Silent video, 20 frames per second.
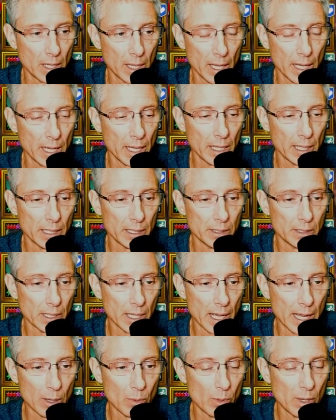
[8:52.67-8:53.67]
and
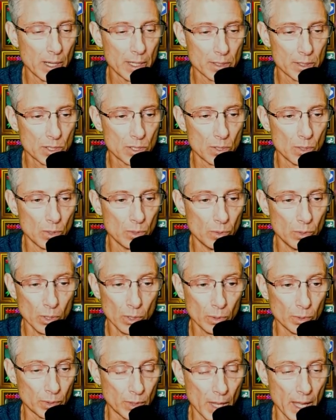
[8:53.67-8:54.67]
I want to
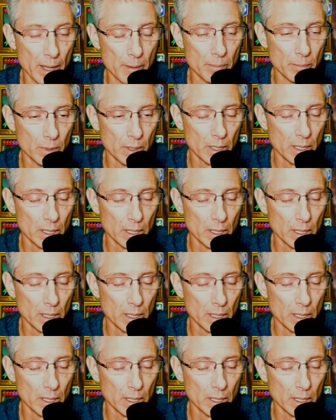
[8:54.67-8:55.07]
nuke them,